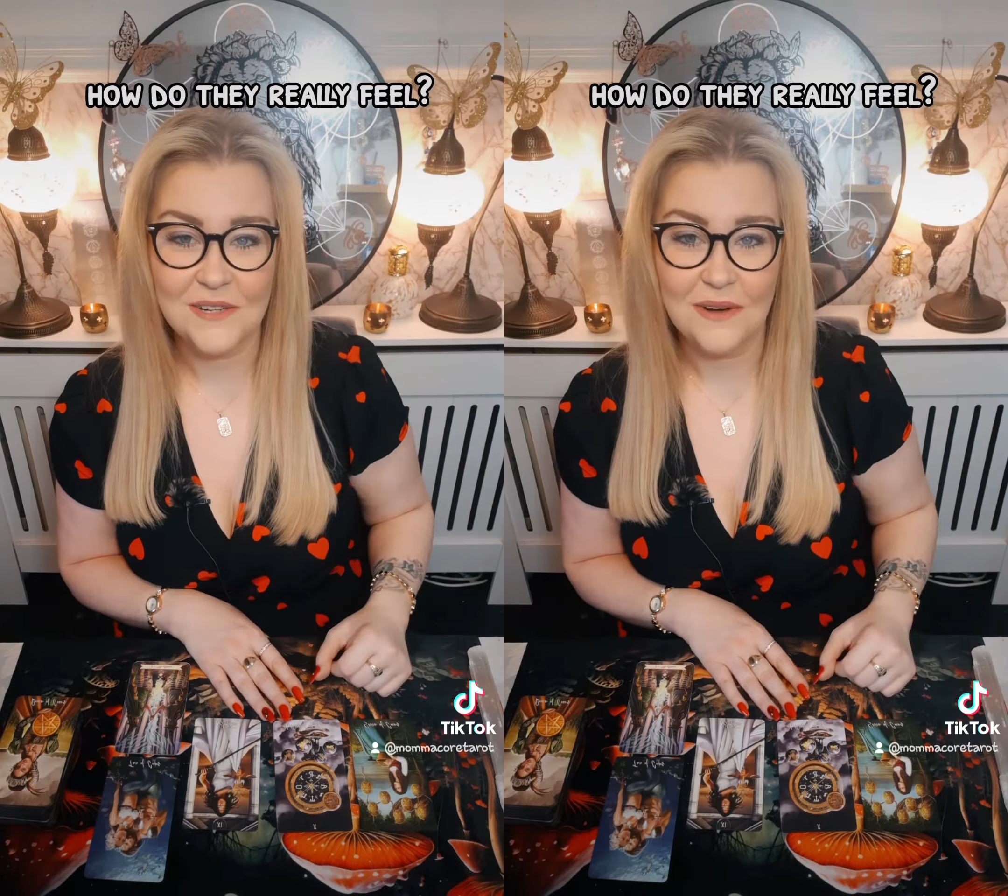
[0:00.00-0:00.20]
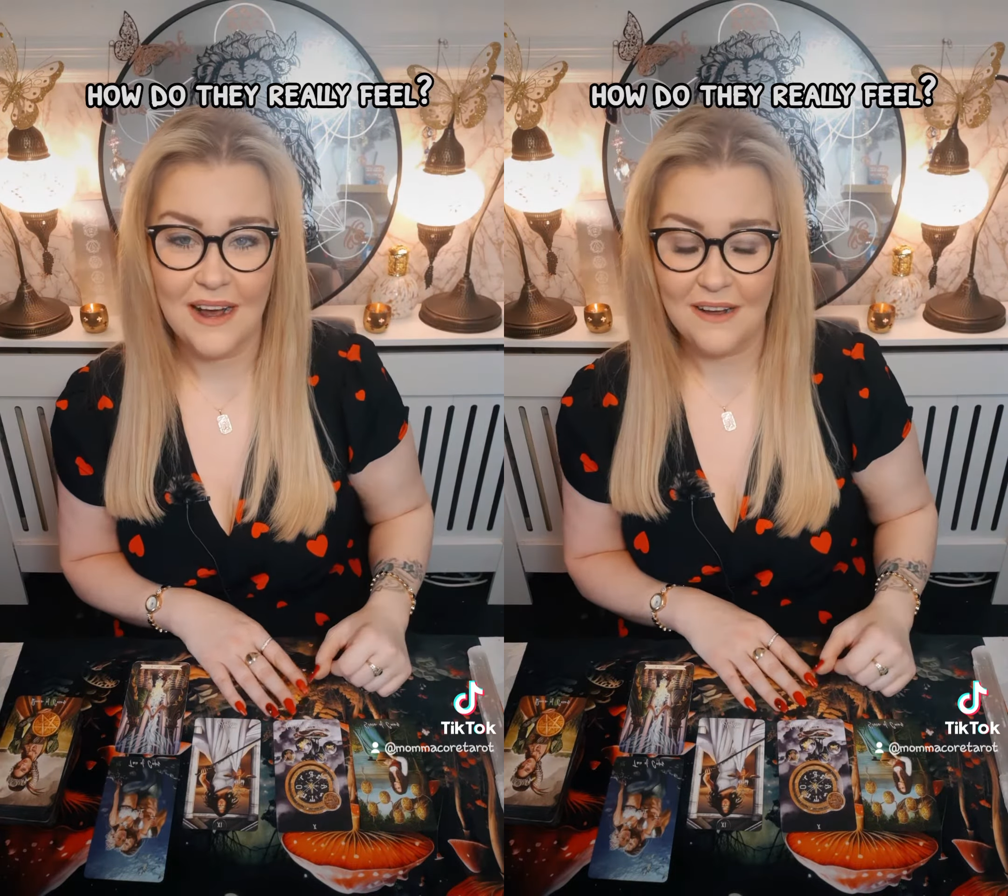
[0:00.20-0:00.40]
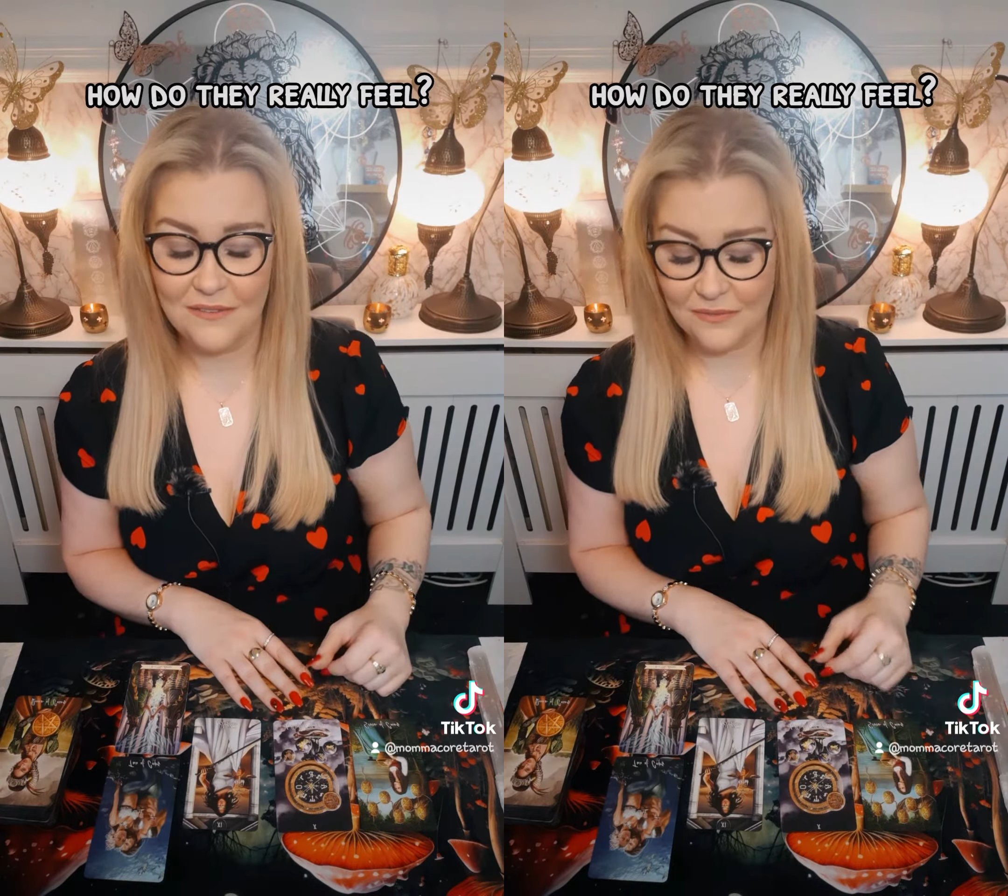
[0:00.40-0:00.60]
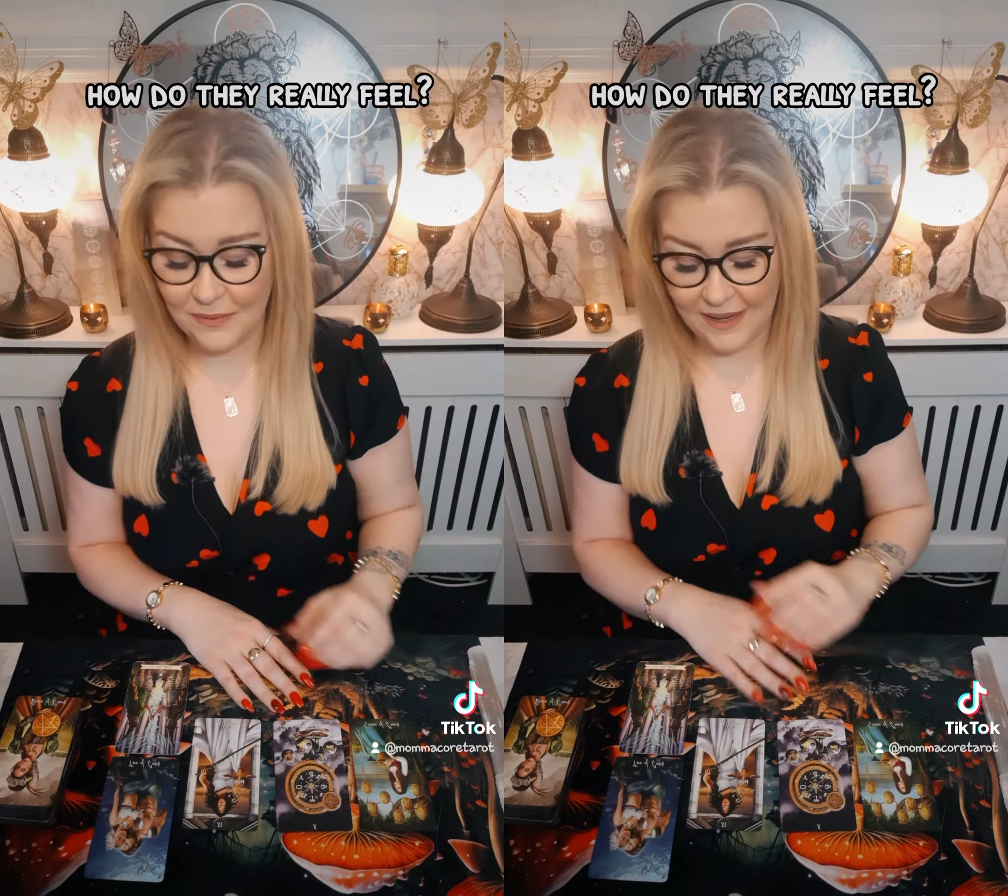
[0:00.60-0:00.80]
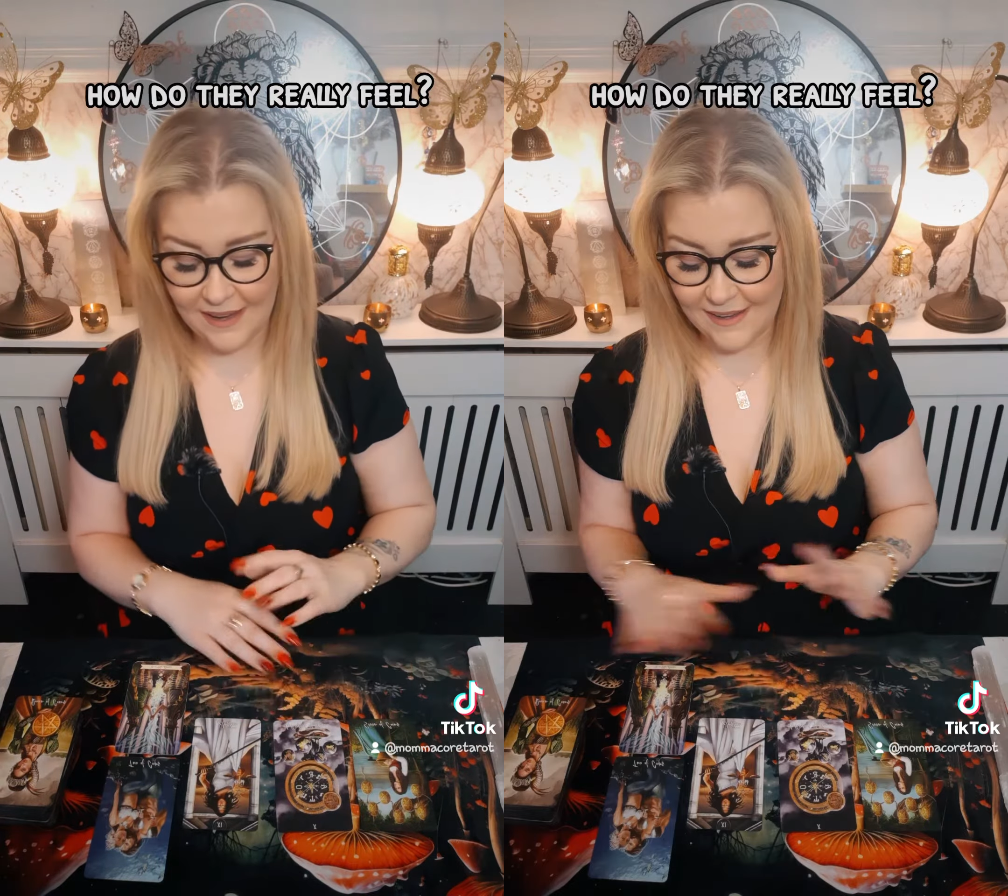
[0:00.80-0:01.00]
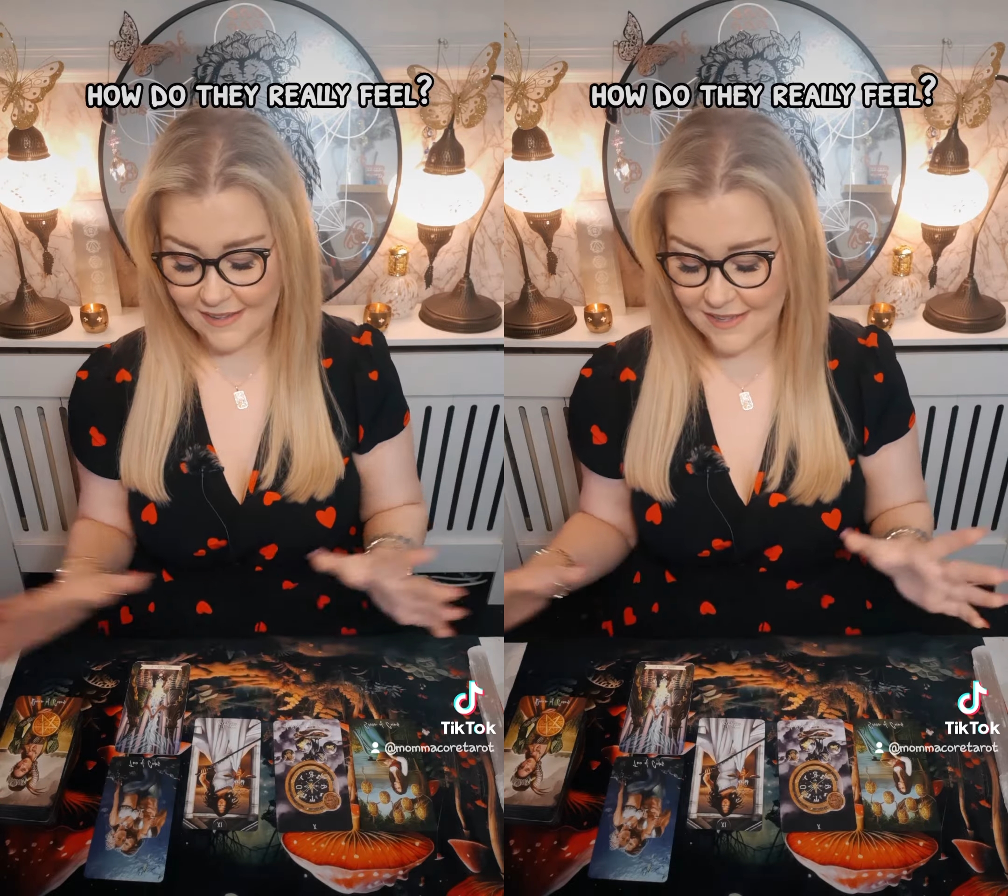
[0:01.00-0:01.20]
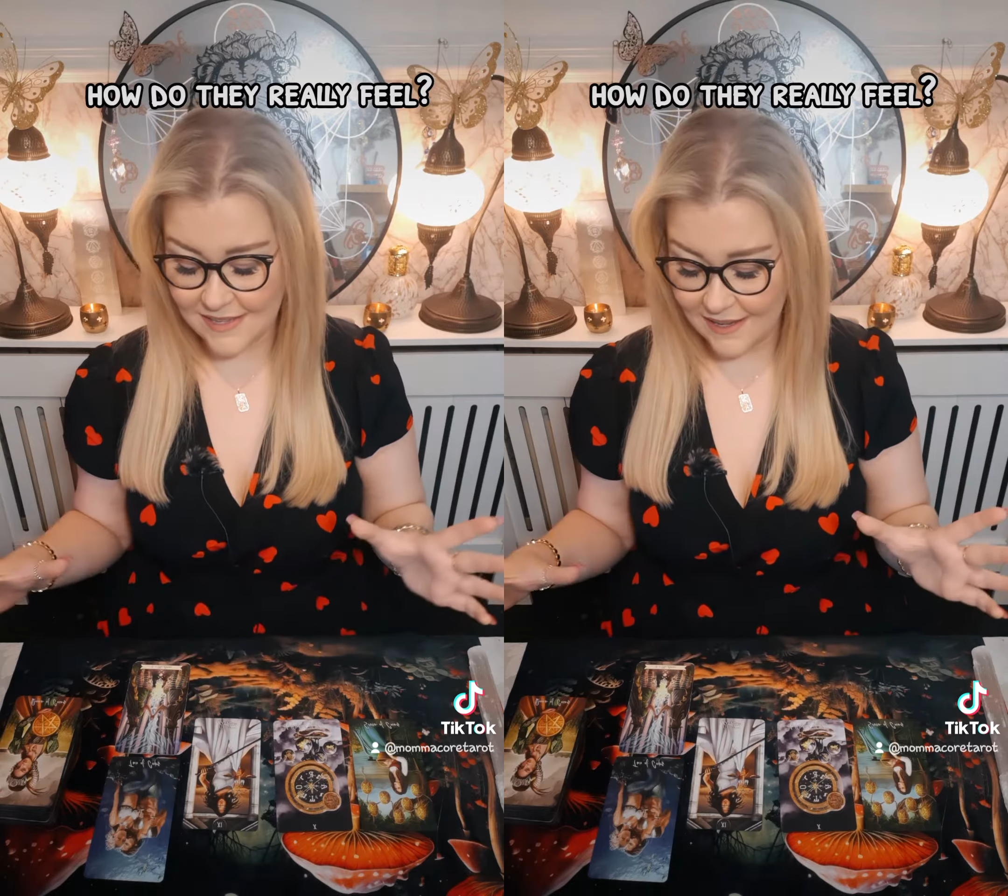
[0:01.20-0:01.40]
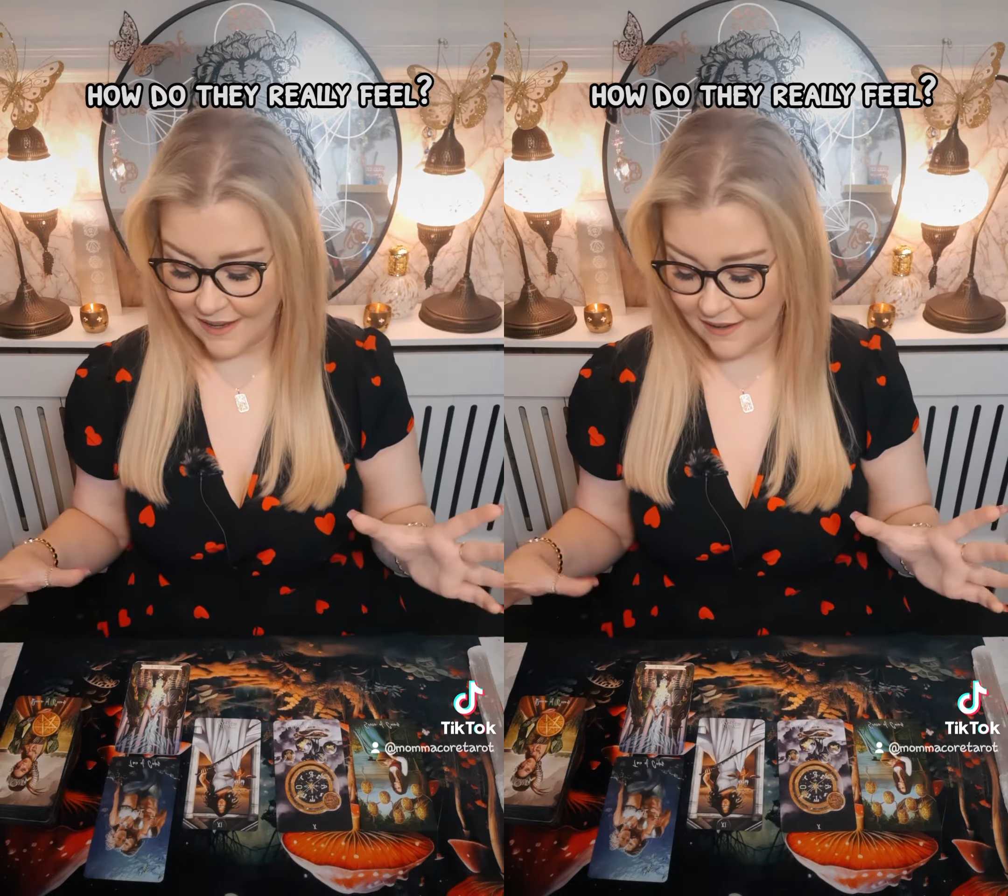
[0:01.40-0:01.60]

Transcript: you have, because